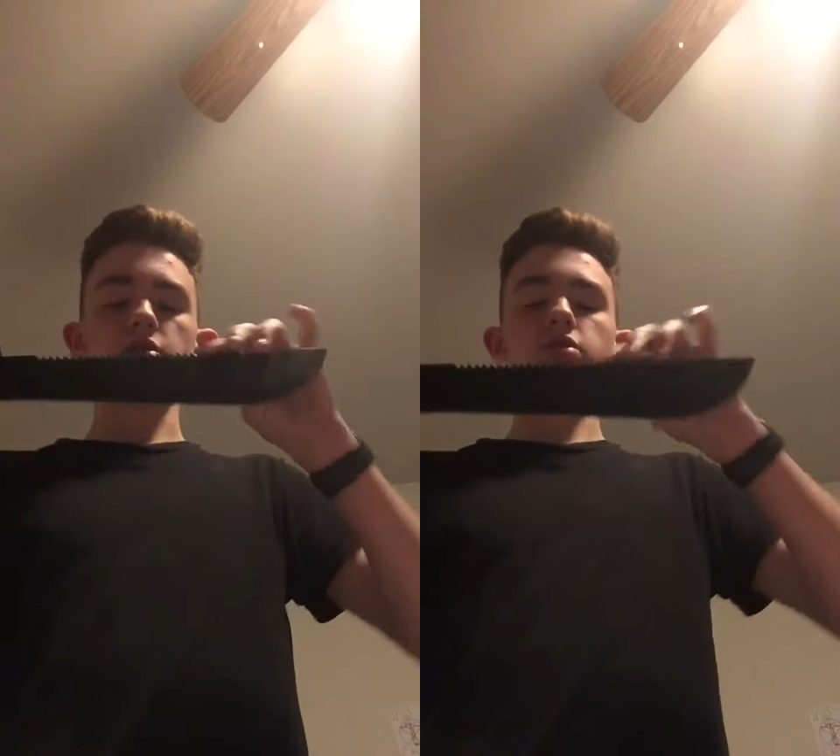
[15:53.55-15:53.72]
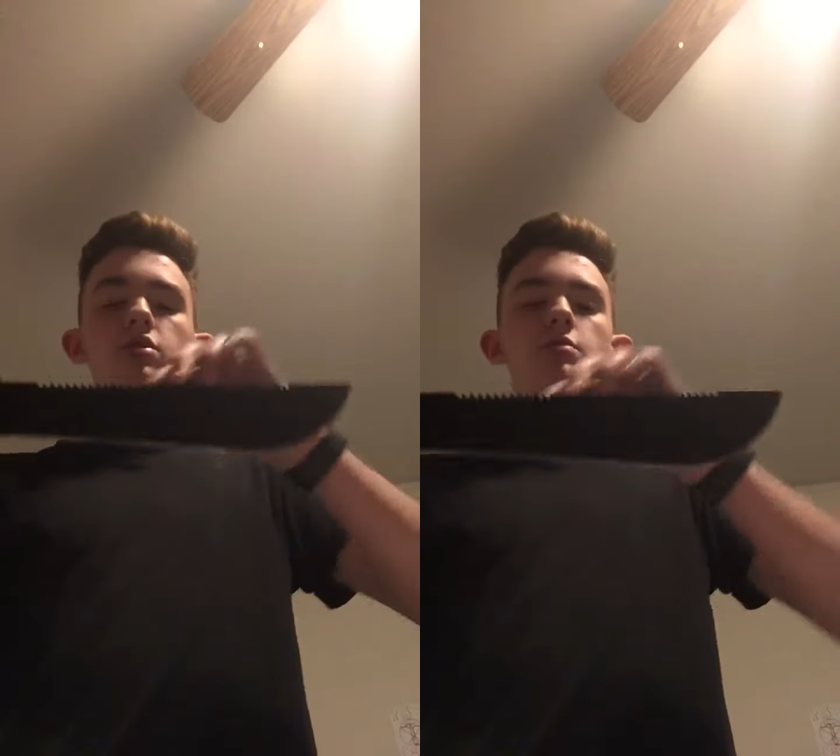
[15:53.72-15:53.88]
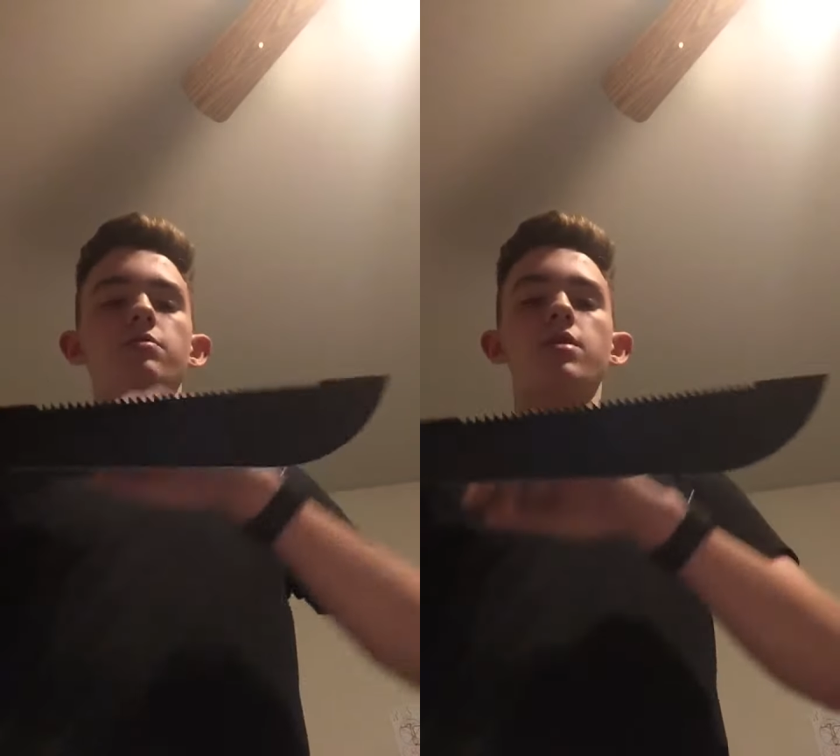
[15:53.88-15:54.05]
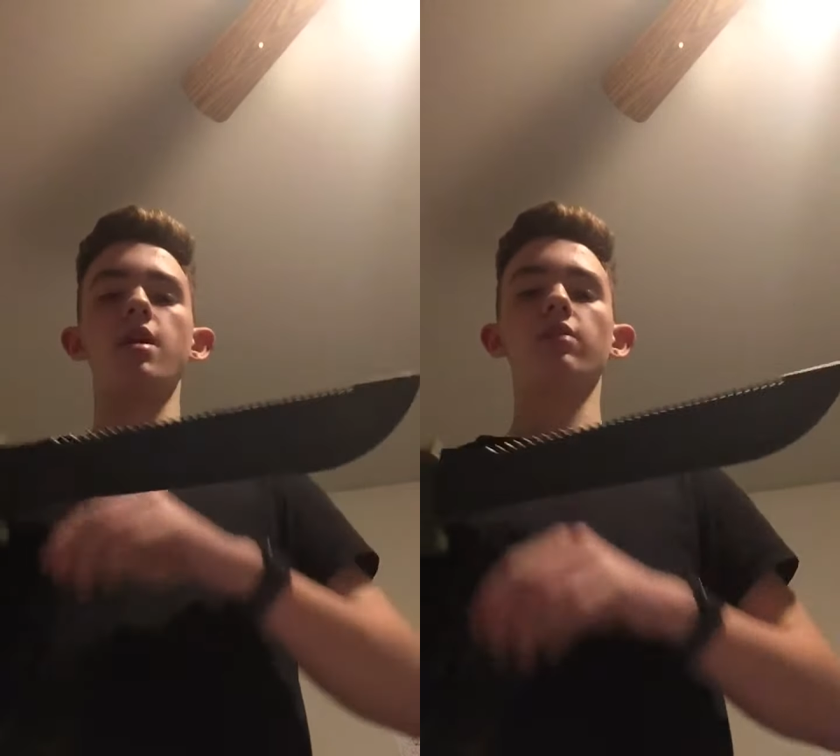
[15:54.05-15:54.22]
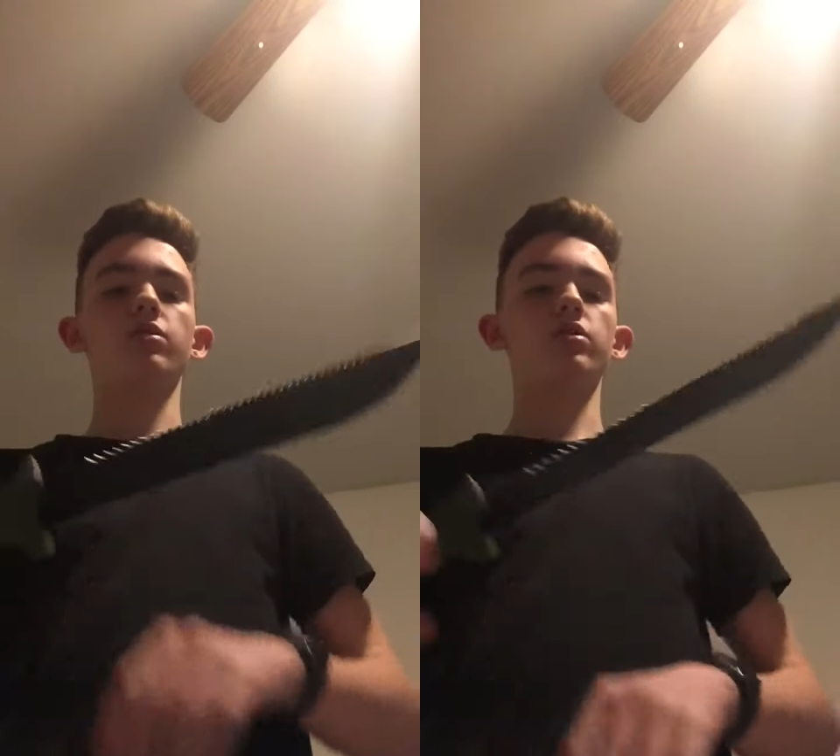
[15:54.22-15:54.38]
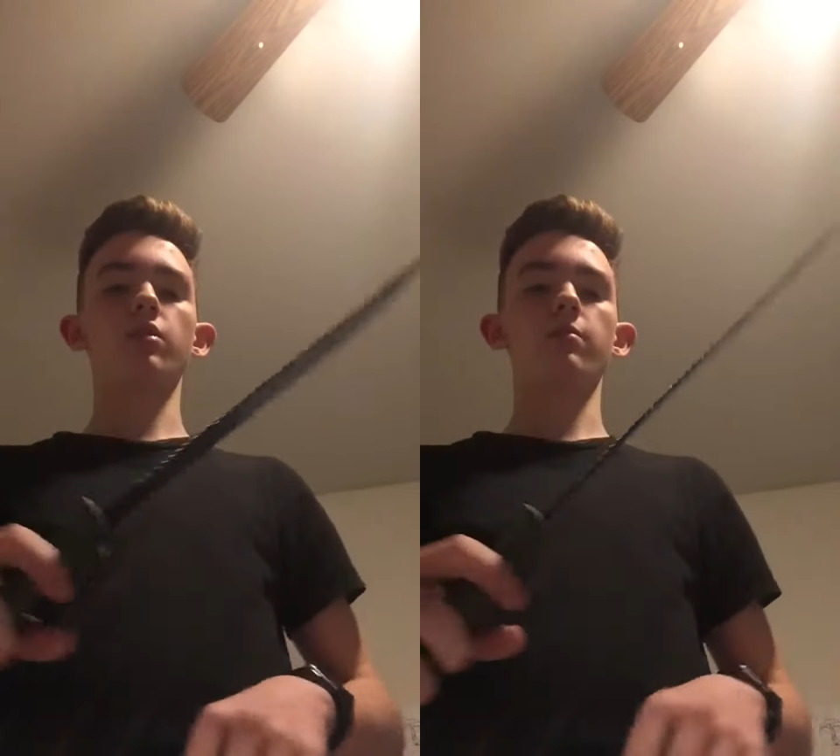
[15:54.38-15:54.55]

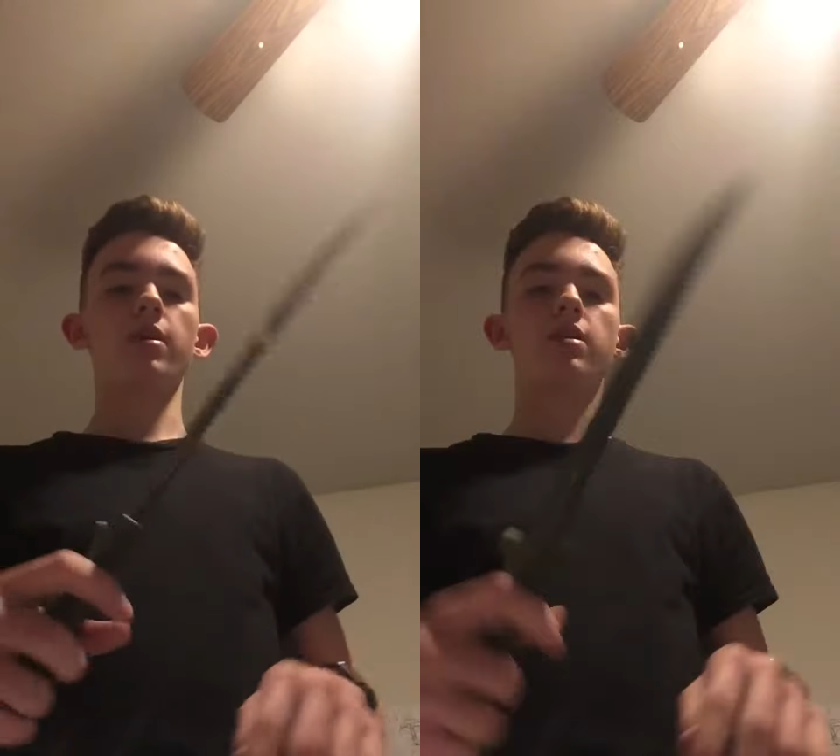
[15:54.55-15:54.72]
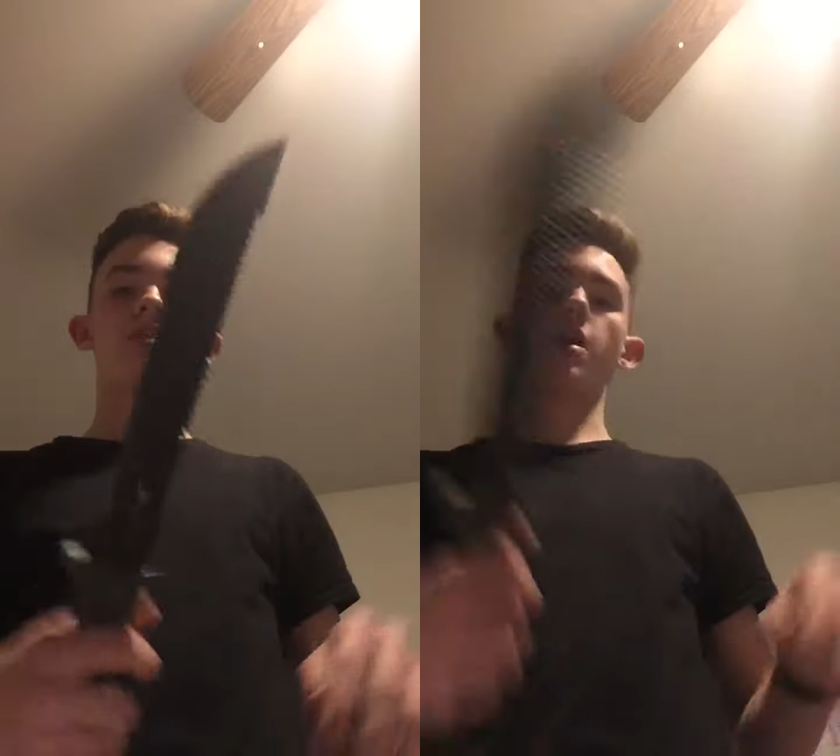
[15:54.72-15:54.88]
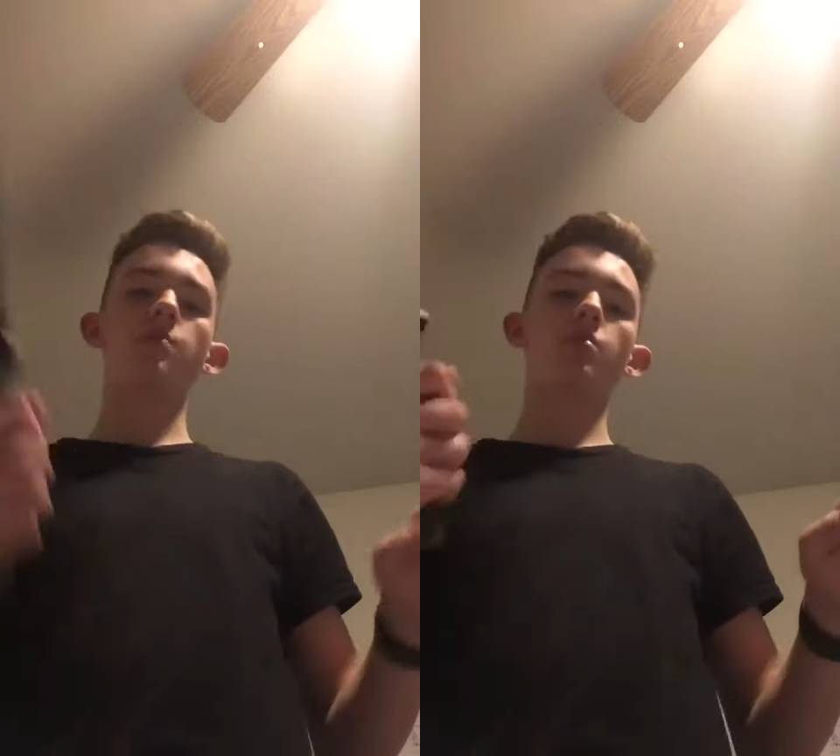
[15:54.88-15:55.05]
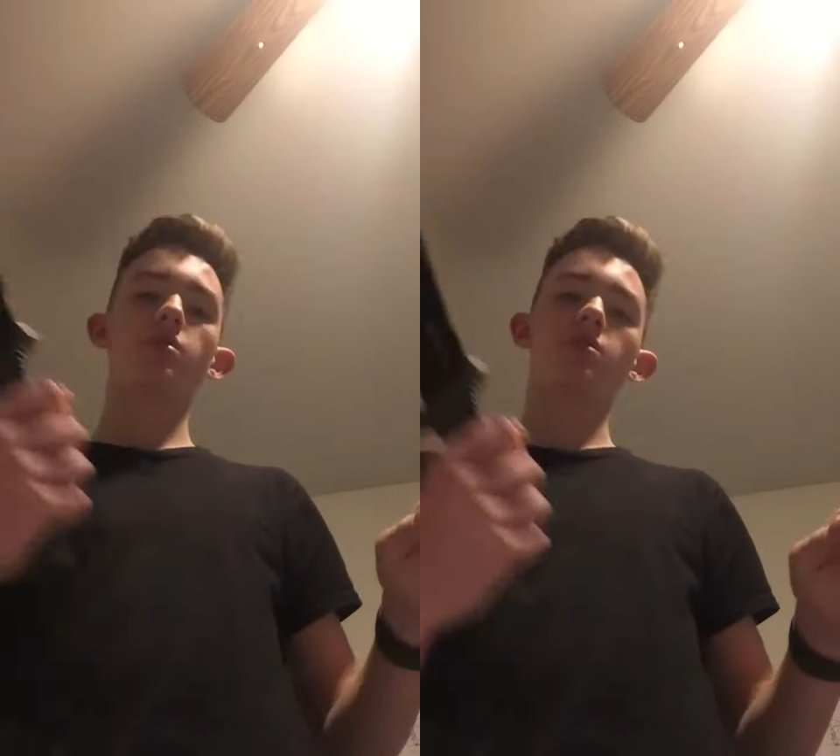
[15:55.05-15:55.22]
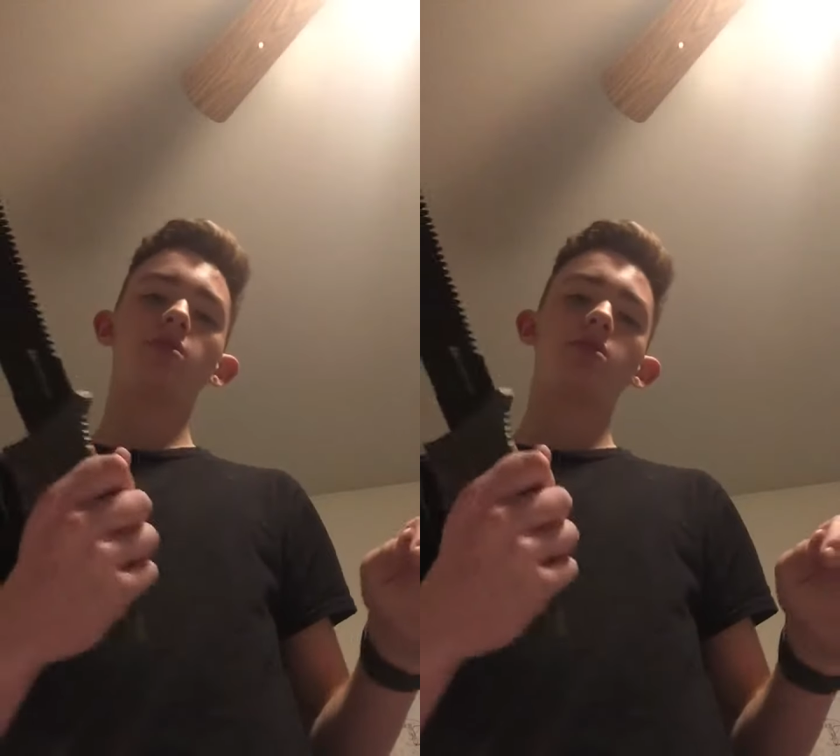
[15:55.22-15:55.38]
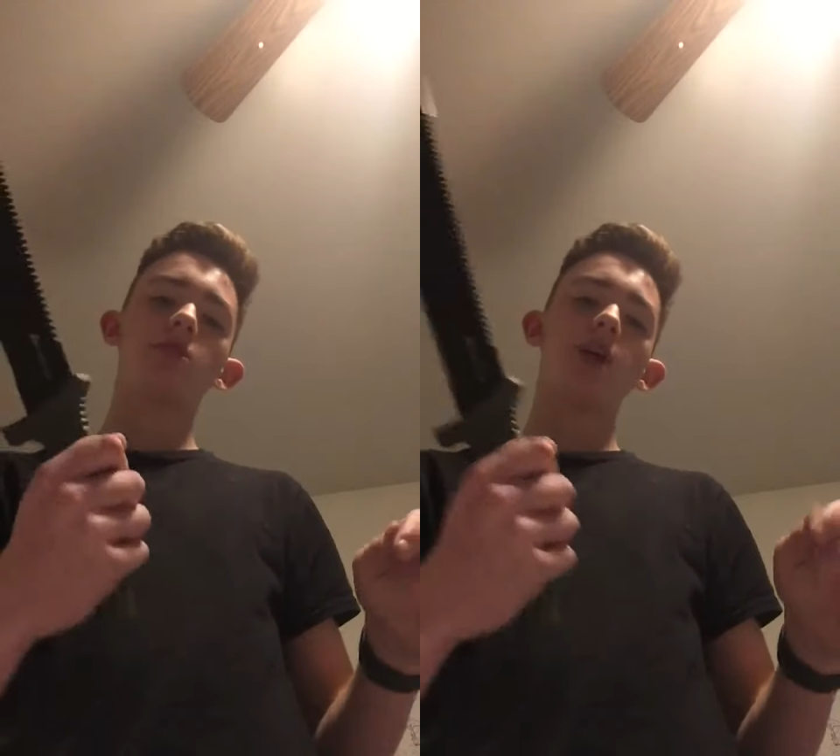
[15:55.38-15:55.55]
sharp back here. I wouldn't